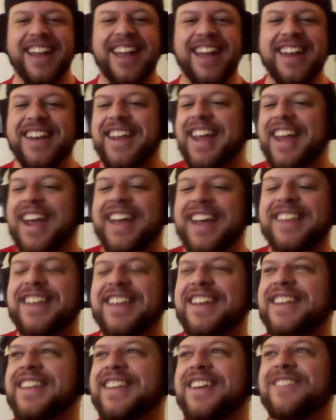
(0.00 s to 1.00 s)
And
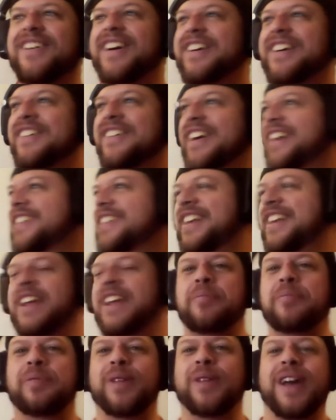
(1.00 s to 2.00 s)
they'd walk around and they'd
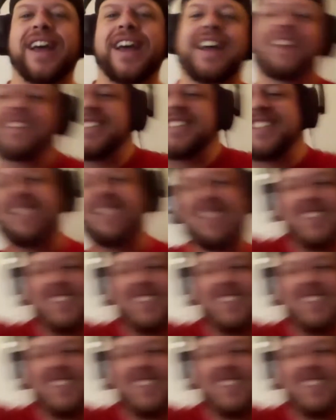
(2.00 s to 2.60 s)
hit play, and then they'd